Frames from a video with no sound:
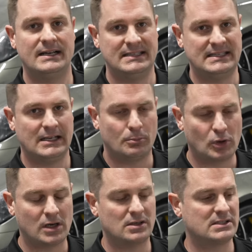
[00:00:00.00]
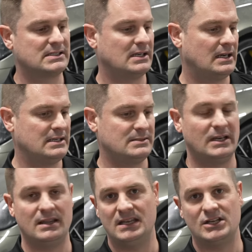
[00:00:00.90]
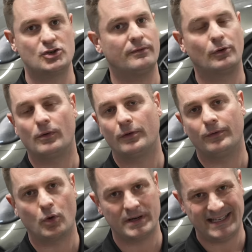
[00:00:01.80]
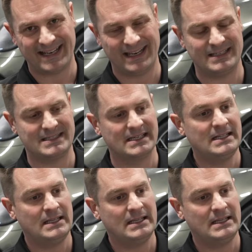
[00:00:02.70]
Detail Products, he's been in the industry for over 4 decades,